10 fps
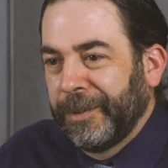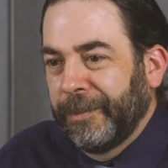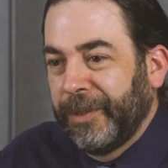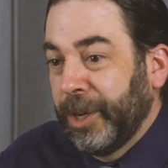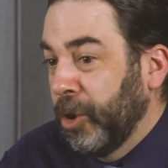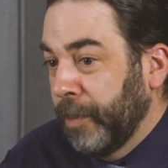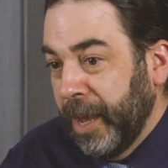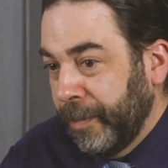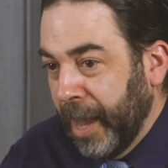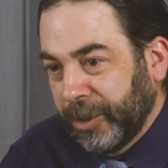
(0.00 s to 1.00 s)
video
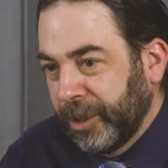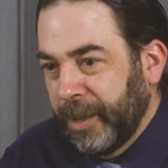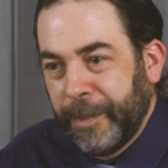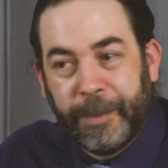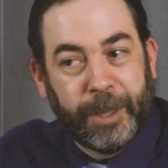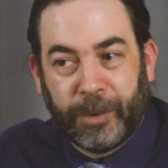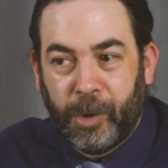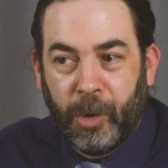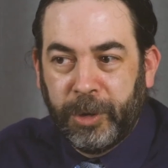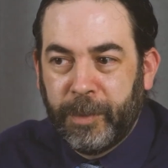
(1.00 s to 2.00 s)
that may be the
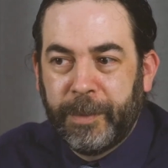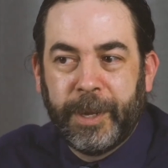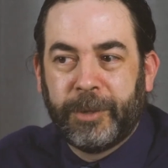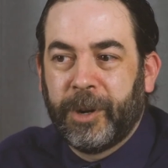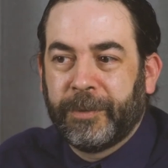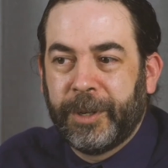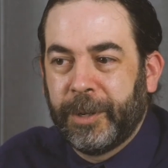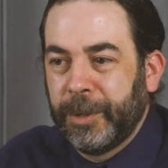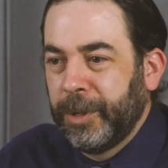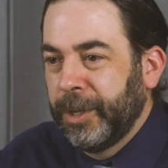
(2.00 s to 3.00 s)
role. You may be a Drug-Free
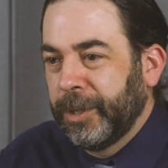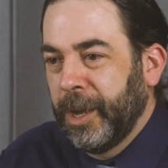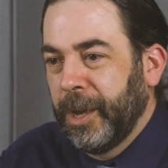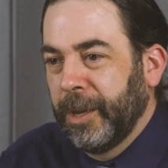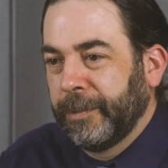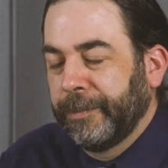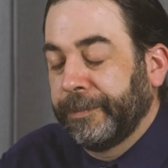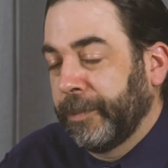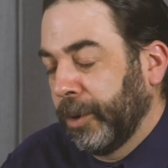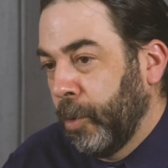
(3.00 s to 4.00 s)
Communities
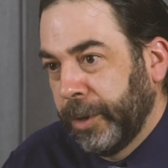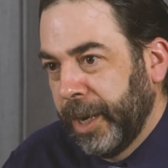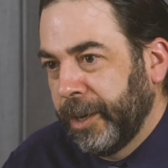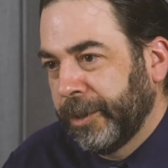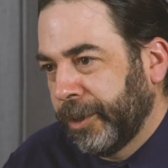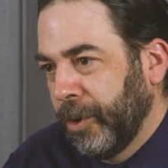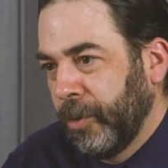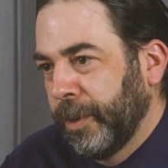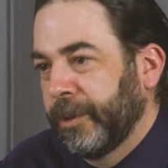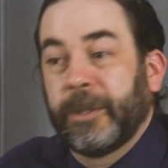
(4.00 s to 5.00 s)
coordinator,
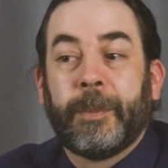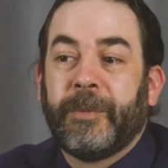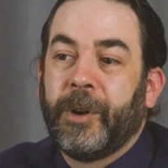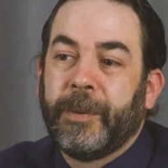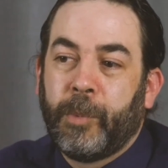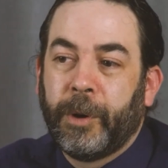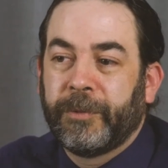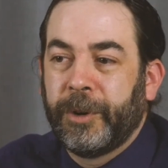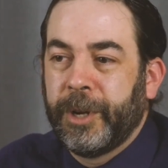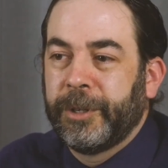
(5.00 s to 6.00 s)
so this is going to be very
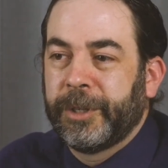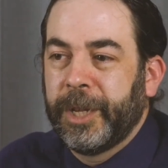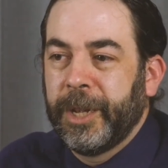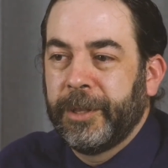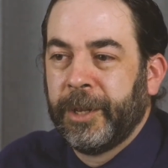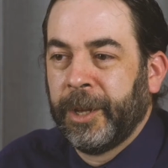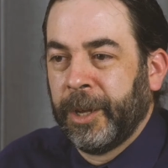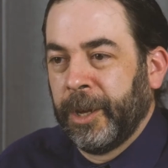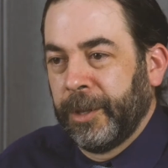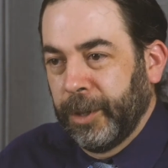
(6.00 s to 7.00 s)
important for you to understand
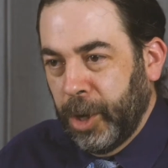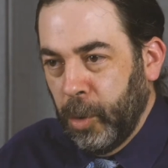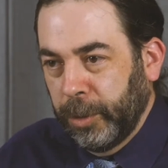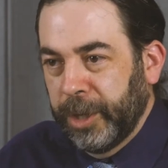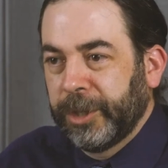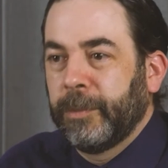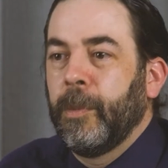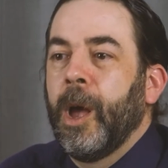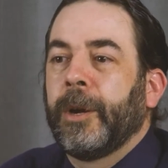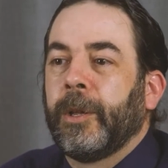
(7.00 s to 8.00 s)
the coalition
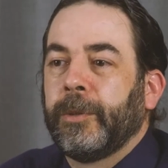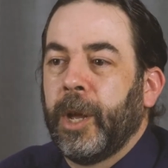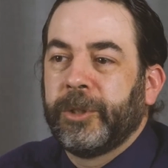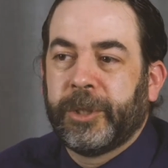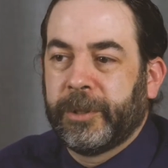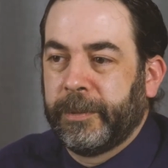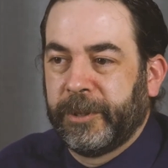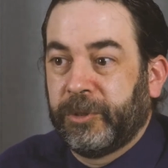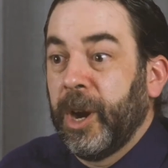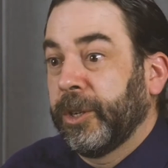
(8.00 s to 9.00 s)
model, not just the
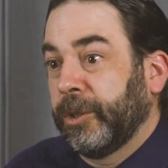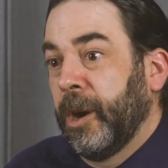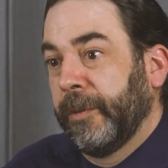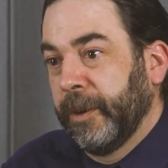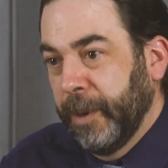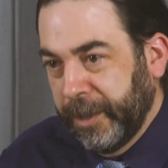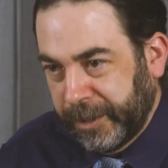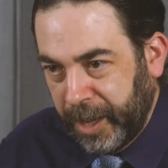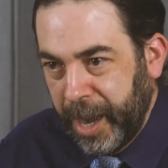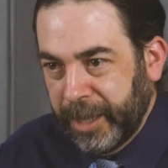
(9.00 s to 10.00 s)
structure of it, but the
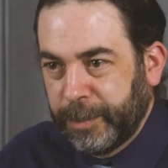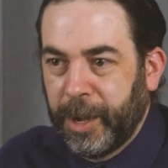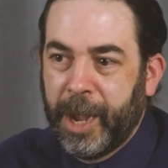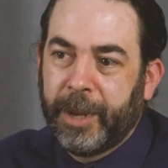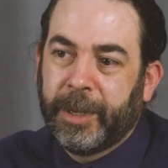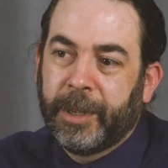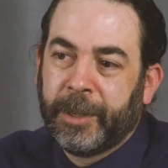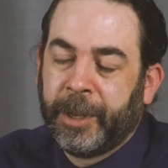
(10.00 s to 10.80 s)
science behind it.